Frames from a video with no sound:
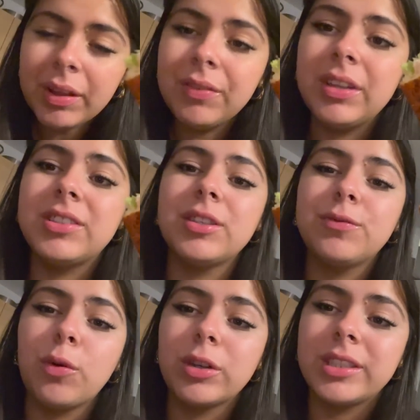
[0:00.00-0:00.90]
This is
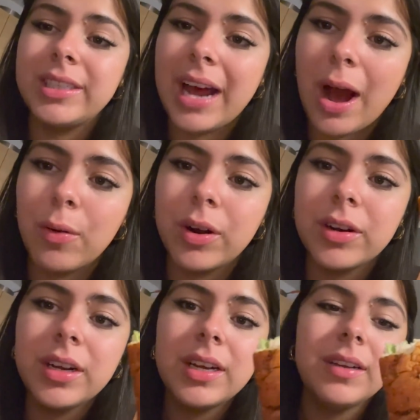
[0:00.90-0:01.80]
14
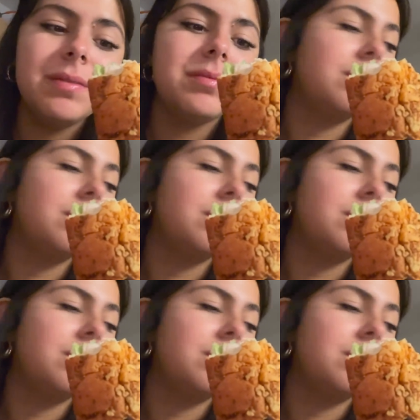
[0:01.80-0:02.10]
hour. My bad.